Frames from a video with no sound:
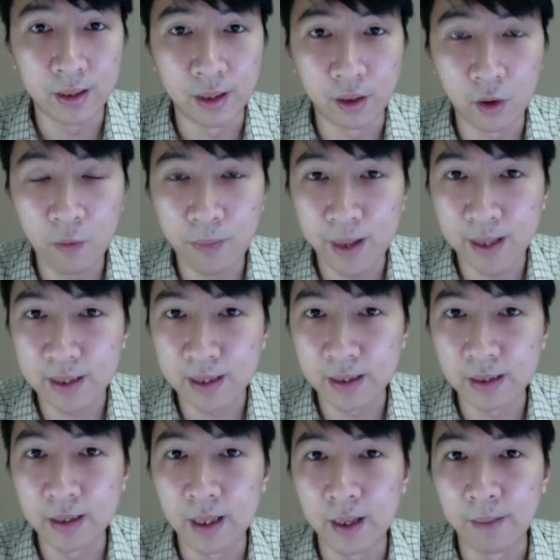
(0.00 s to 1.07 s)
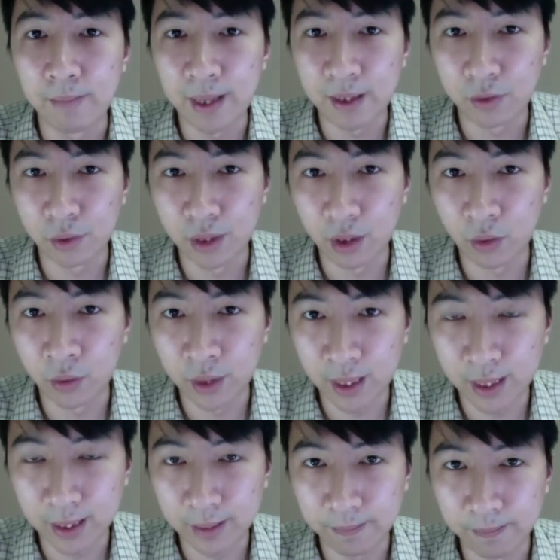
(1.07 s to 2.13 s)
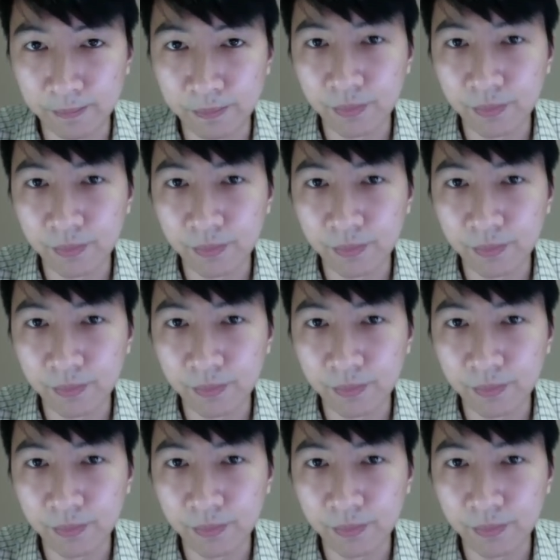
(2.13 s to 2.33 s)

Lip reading: whole Palestine back to their own hand.